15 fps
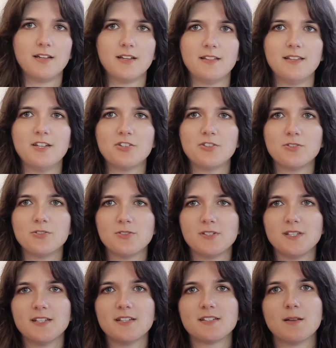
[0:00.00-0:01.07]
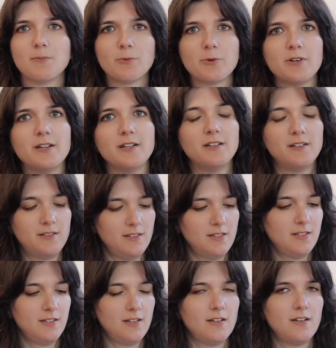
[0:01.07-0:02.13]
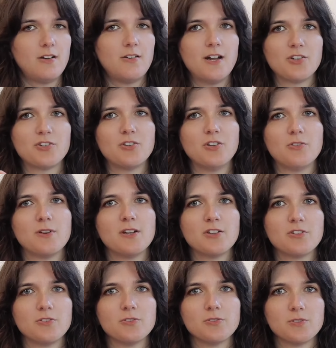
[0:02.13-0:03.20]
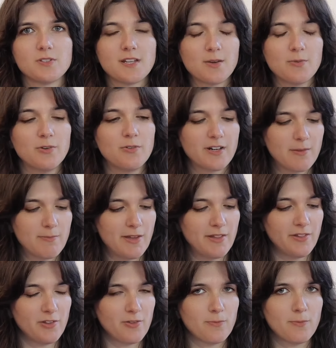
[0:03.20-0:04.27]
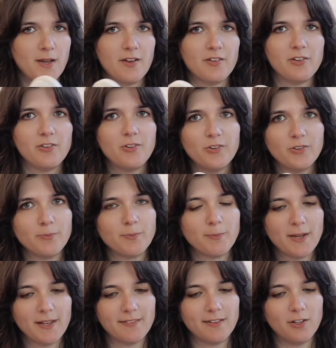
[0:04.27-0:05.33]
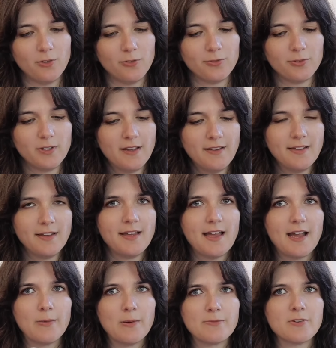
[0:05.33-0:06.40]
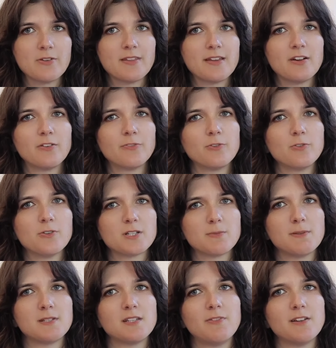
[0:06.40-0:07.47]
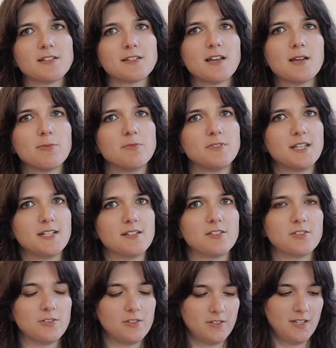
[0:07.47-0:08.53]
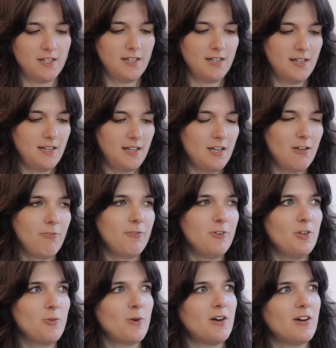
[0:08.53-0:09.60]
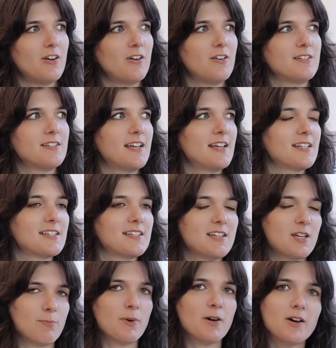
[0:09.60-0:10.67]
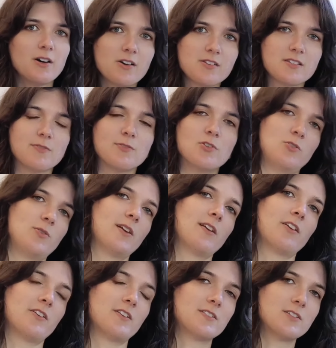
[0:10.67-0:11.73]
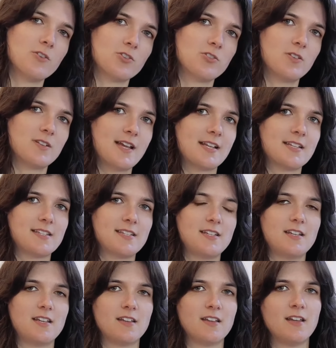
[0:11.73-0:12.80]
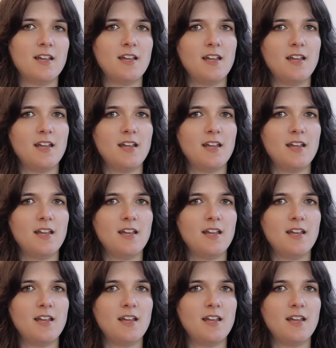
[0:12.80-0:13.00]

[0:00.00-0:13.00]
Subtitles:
These shoes, in summary, are actually great shoes. I would recommend them. I do use them myself. However, they are for a specific type of dancer. If you are dancing in bars, if you're doing a lot of social dancing,